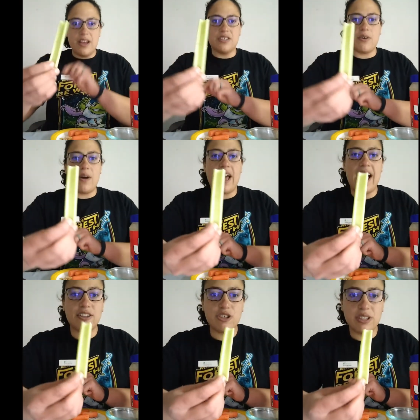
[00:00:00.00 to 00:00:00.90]
So I
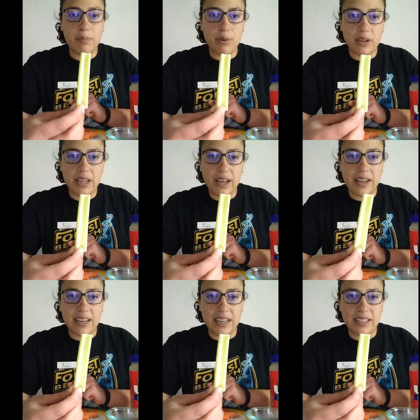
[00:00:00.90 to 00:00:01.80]
actually
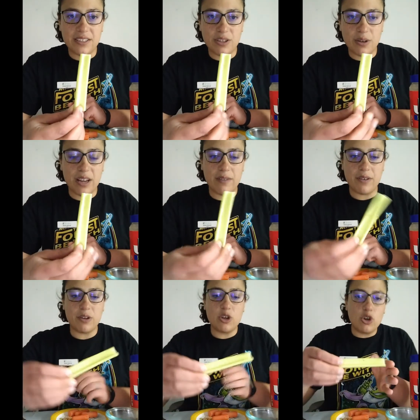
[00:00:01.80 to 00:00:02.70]
pre-cut it into kind of
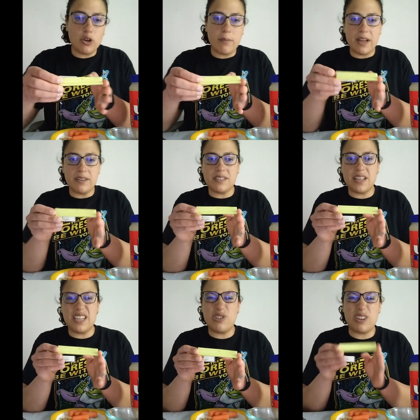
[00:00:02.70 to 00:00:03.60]
a good amount of slice.